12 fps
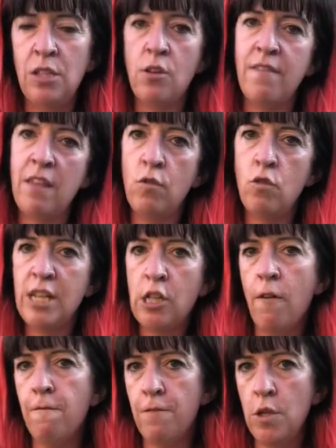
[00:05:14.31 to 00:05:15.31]
So if they've already
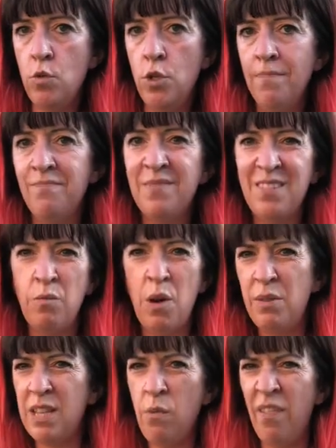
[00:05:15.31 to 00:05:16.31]
got food,
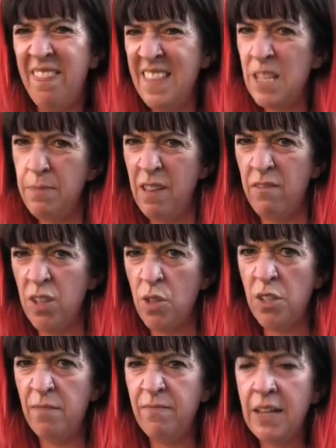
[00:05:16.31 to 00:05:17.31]
why would they want this bit of
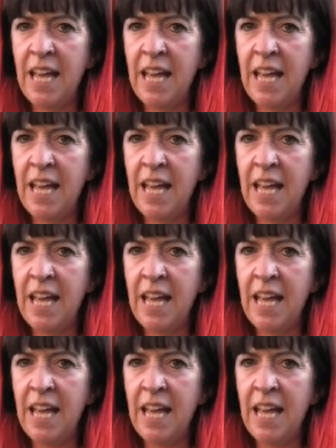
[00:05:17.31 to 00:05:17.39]
food?